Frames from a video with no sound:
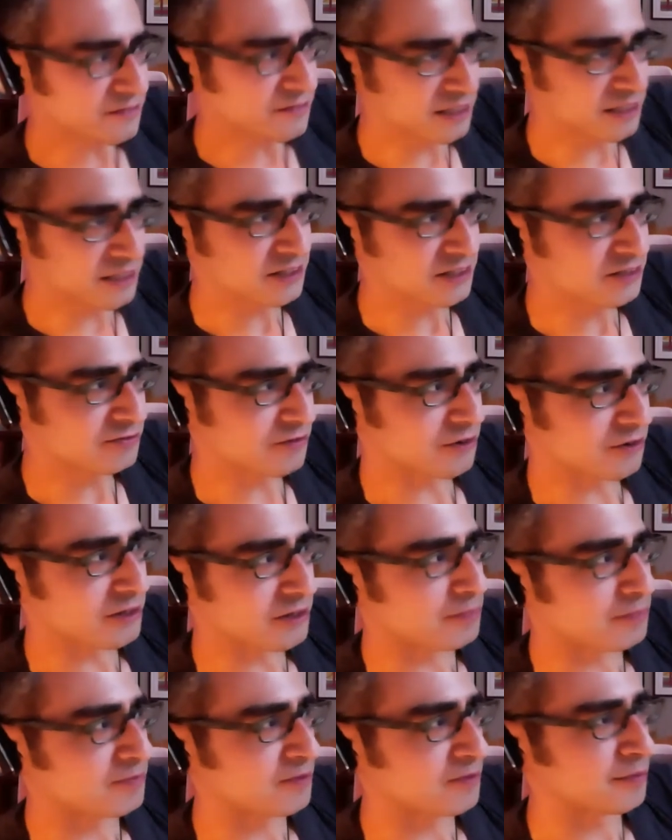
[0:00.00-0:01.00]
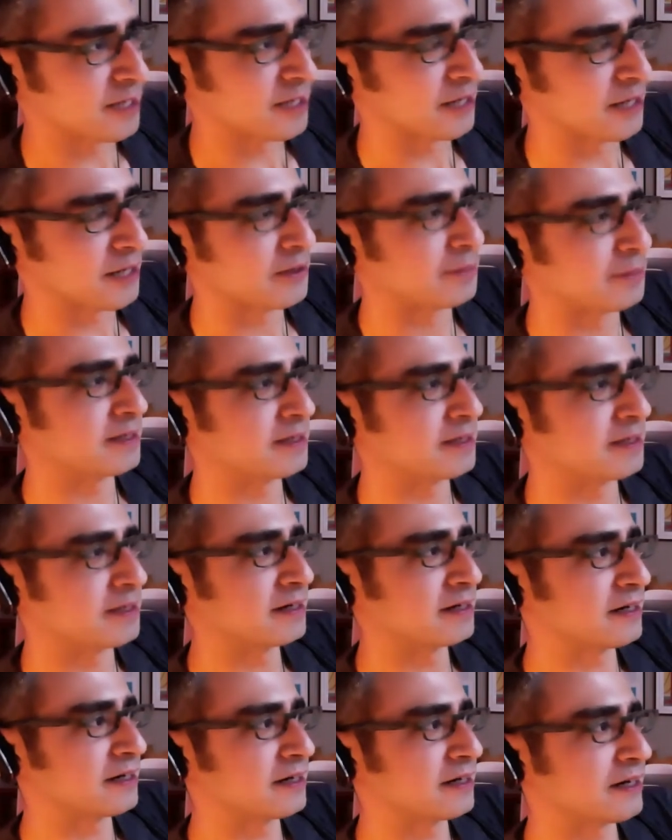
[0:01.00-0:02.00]
could roll up from anywhere, but
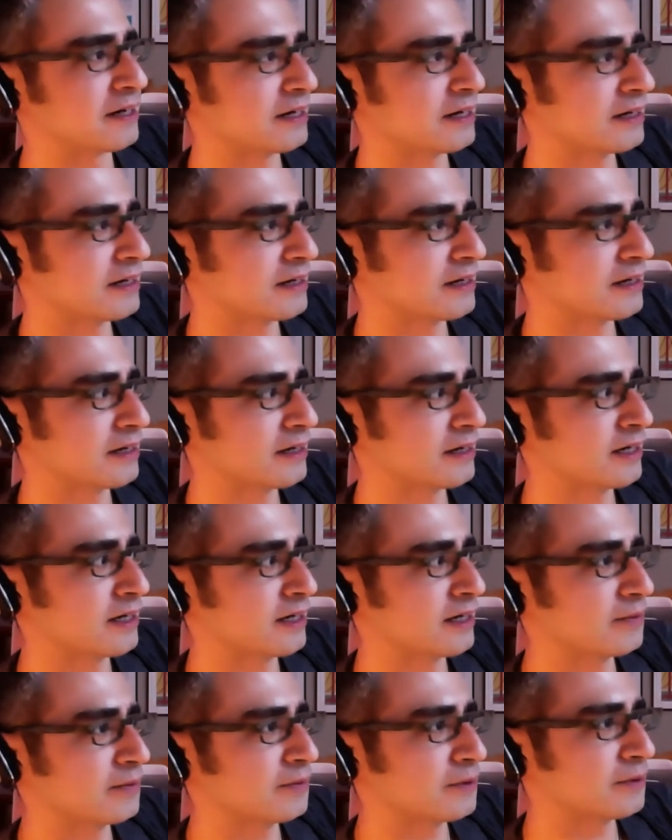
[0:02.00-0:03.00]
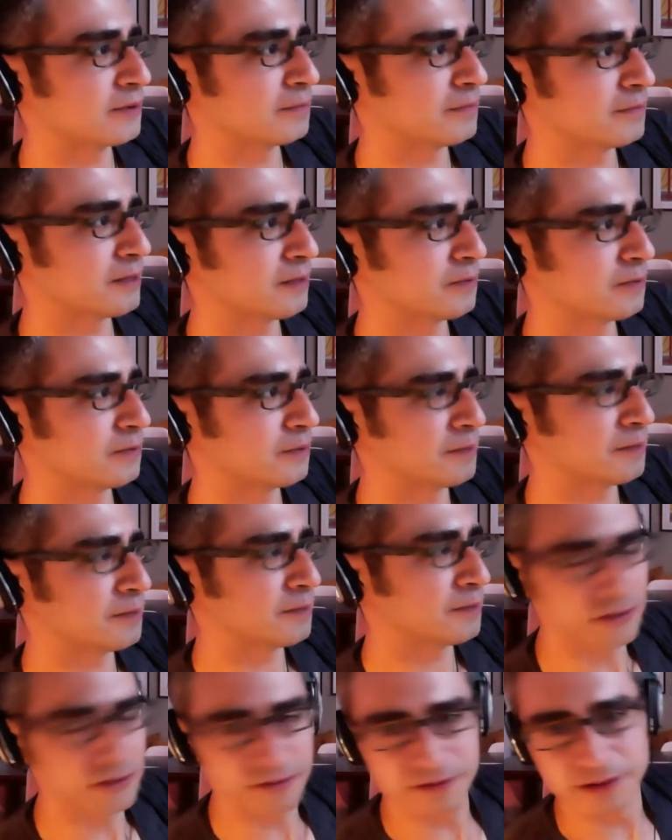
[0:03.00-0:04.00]
it would
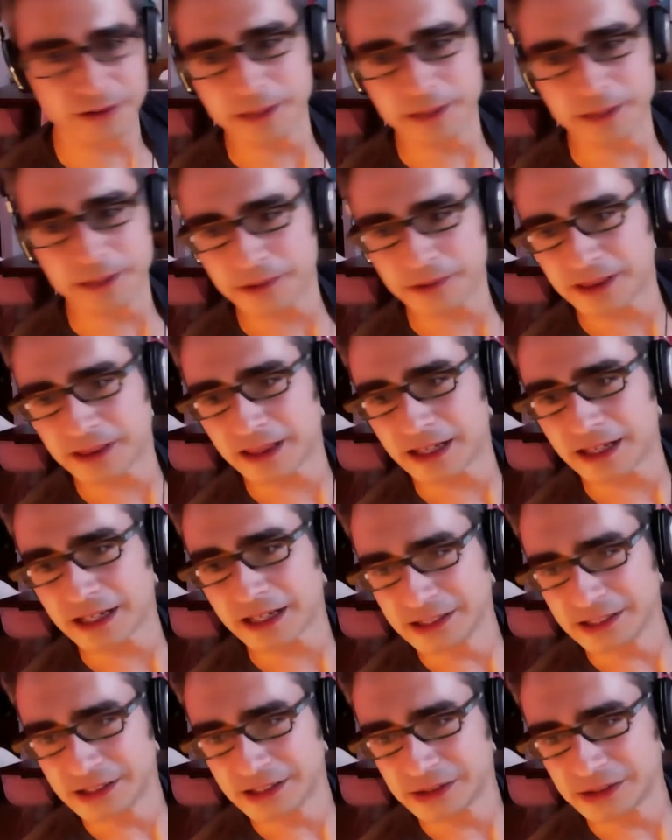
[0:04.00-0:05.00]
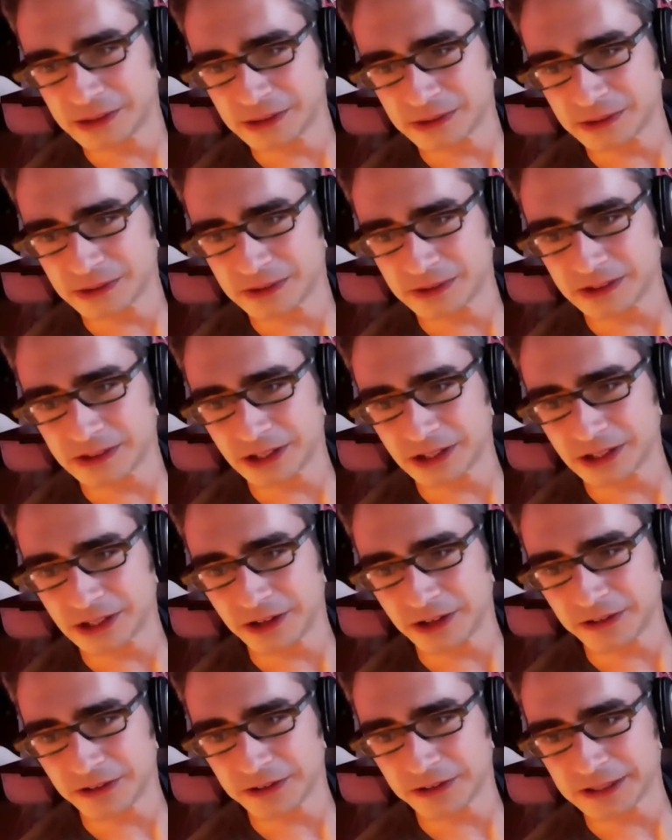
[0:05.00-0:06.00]
behoove them, I would think, to
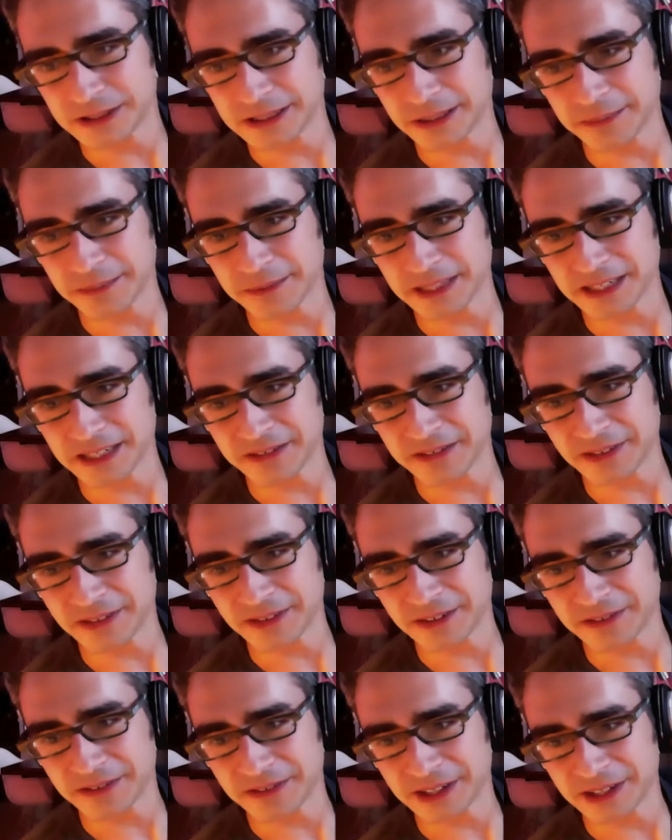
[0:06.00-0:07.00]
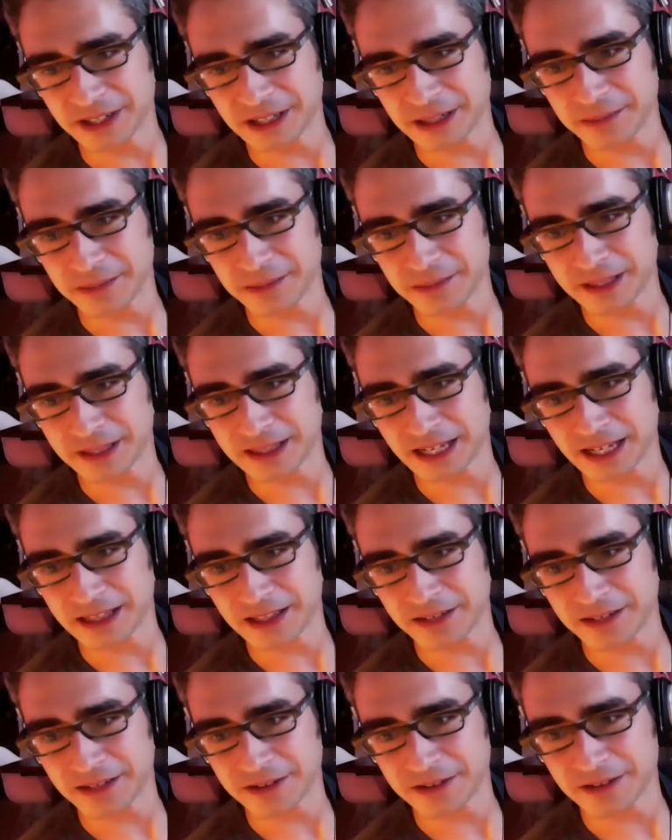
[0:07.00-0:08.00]
go through assembly if they're going to commit that
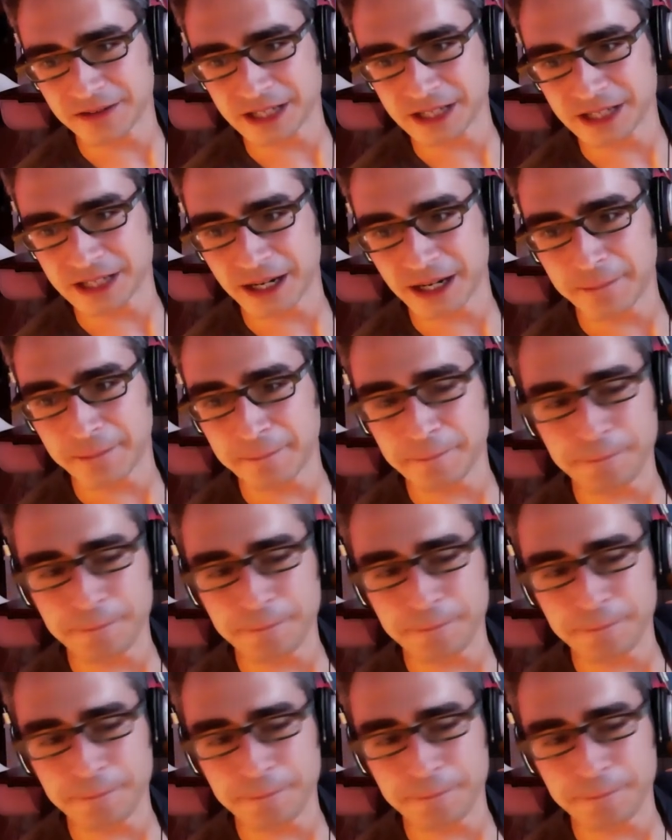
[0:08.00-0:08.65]
level of time.